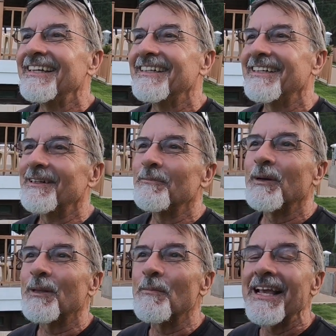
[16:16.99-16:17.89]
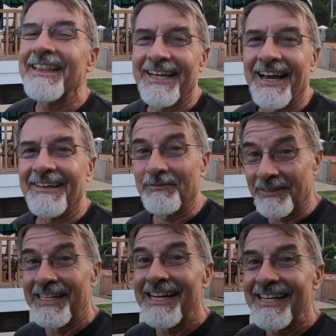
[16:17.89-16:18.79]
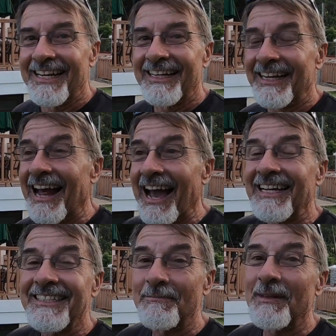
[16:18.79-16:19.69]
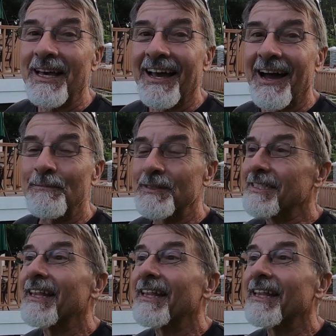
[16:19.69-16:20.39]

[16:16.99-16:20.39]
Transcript: but the main thing I needed to get done, I got something accomplished.